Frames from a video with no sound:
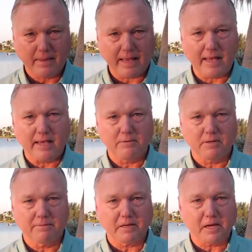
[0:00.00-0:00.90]
Hey,
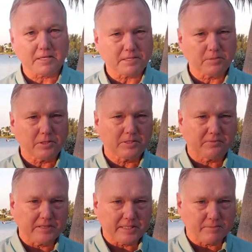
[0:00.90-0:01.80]
one of our customers,
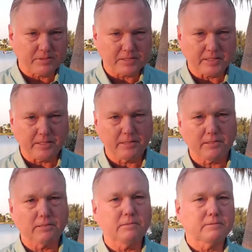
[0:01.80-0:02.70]
very similar to
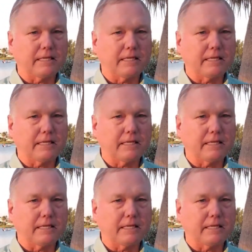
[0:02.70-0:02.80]
you,